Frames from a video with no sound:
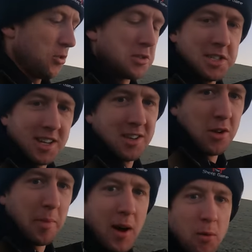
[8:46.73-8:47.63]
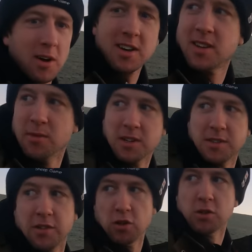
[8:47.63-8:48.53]
dog's there to do a bit of work.
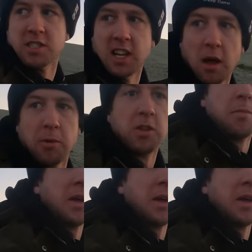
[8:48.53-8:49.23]
Whereas if the dog's sitting up on the